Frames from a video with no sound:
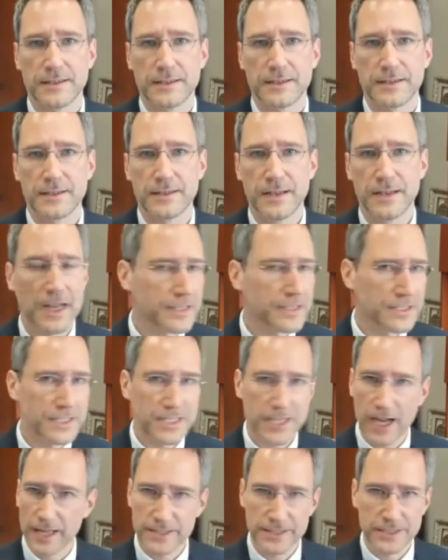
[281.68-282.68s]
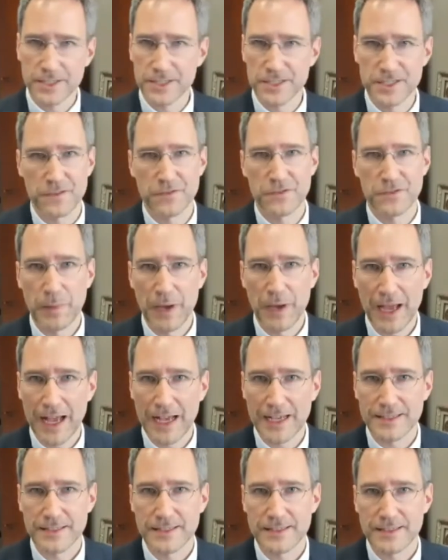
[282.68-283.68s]
not the challenges of the
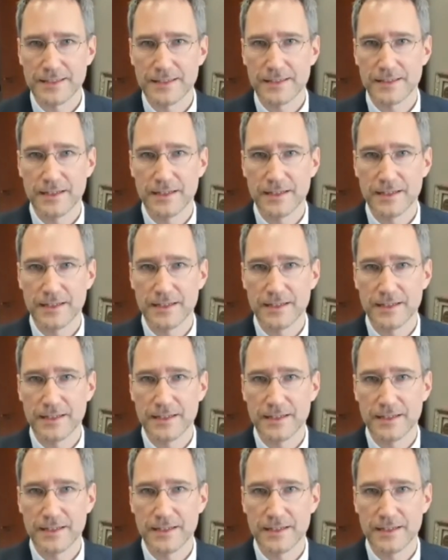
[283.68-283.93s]
past.